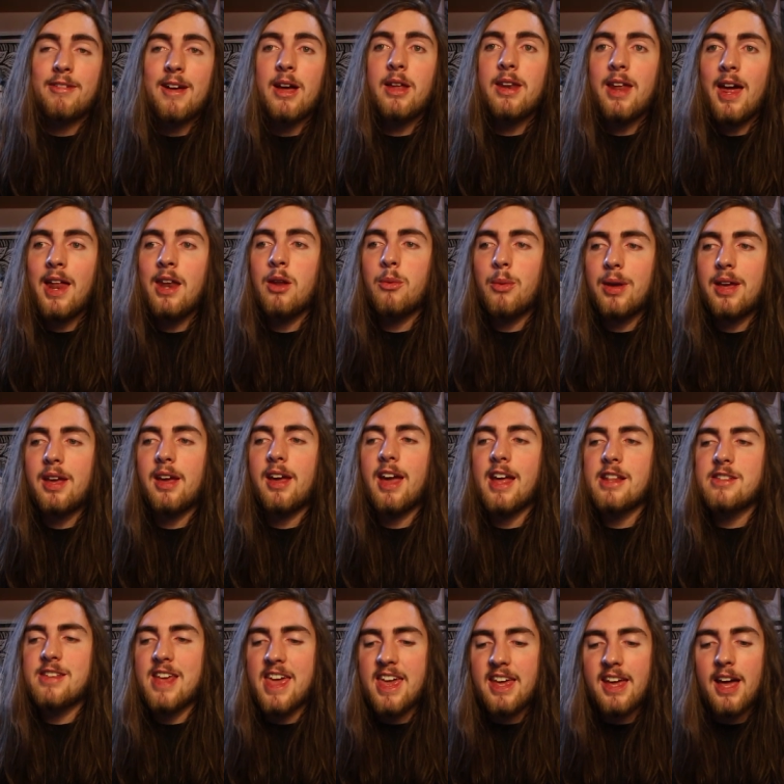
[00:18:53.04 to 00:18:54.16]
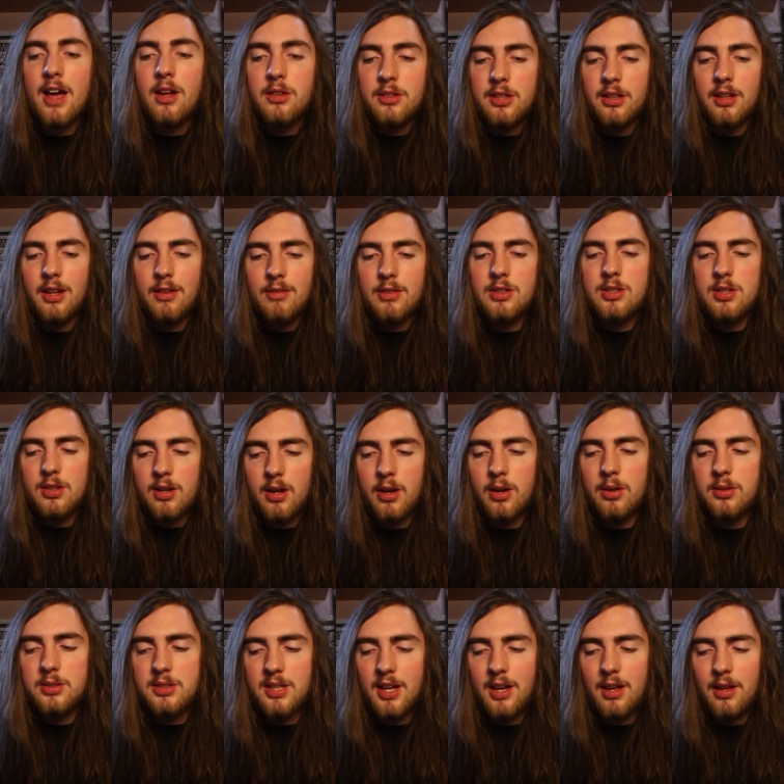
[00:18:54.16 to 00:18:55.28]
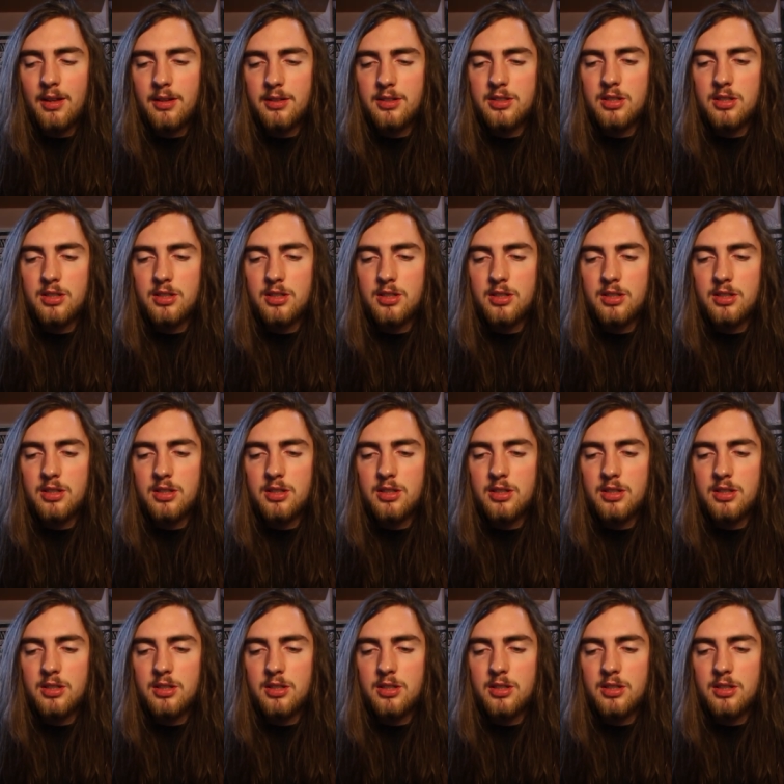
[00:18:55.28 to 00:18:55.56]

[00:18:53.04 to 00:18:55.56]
found out that we could get takeout delivered to the hotel,